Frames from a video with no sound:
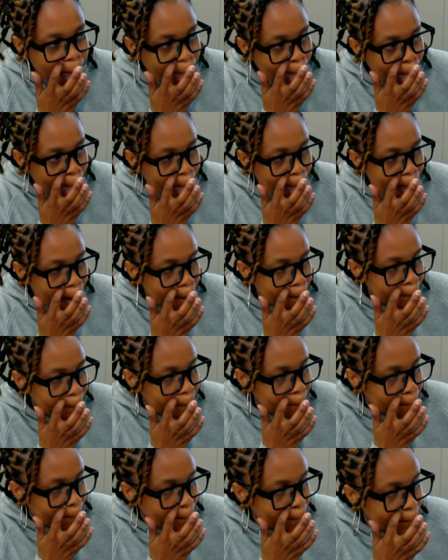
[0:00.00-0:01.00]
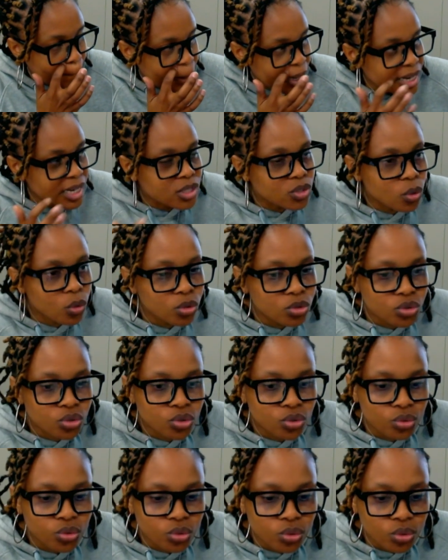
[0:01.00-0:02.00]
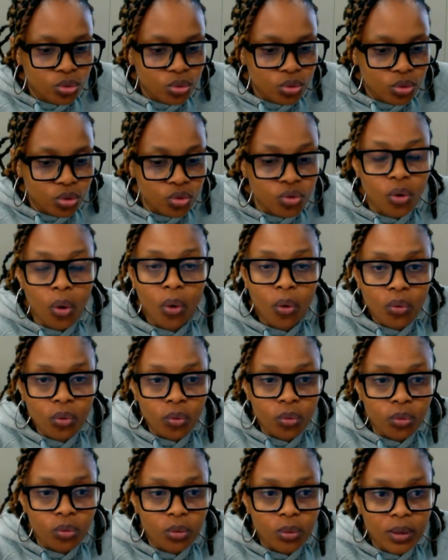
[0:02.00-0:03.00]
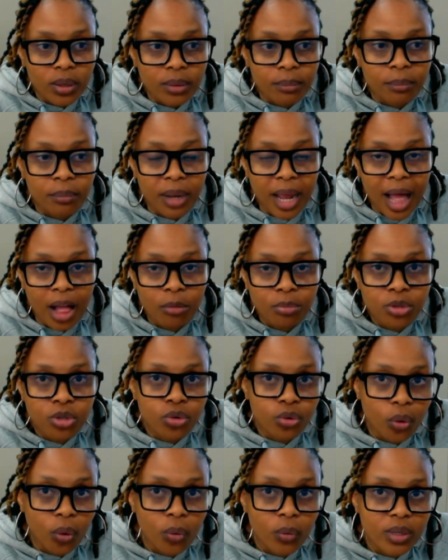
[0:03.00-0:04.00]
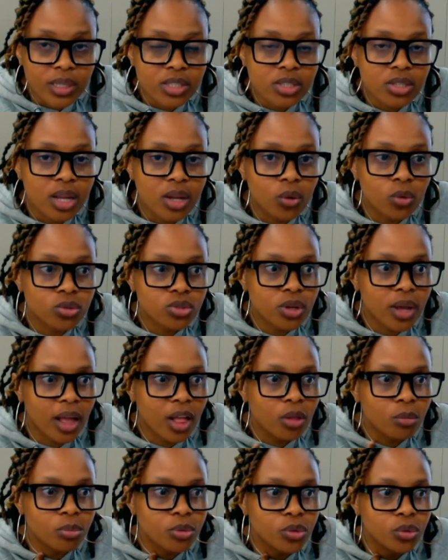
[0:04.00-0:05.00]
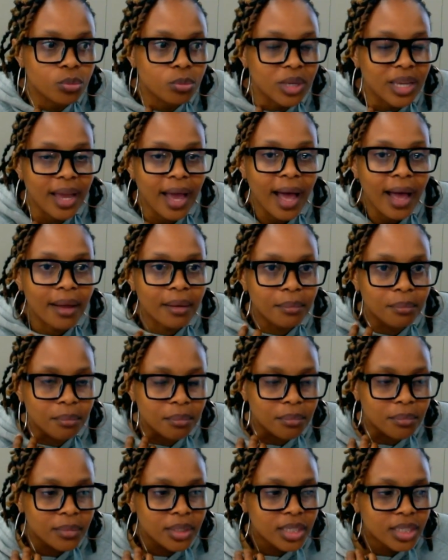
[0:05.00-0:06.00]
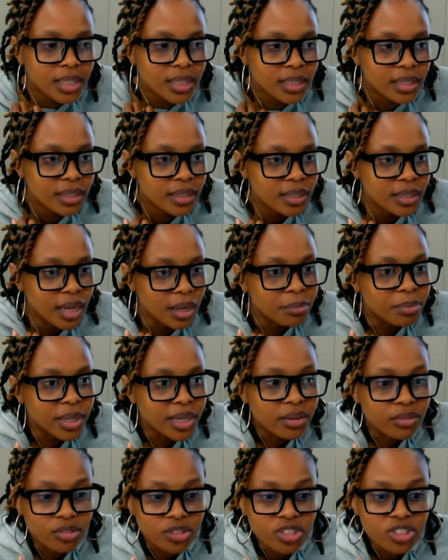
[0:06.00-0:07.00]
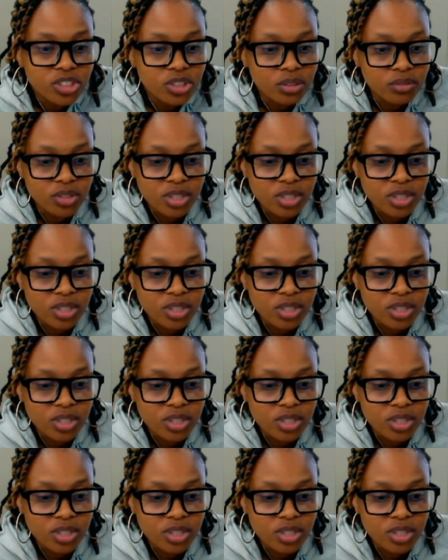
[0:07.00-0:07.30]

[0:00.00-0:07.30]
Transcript: and it's all to grow, help you grow. It's all to help you become a better version of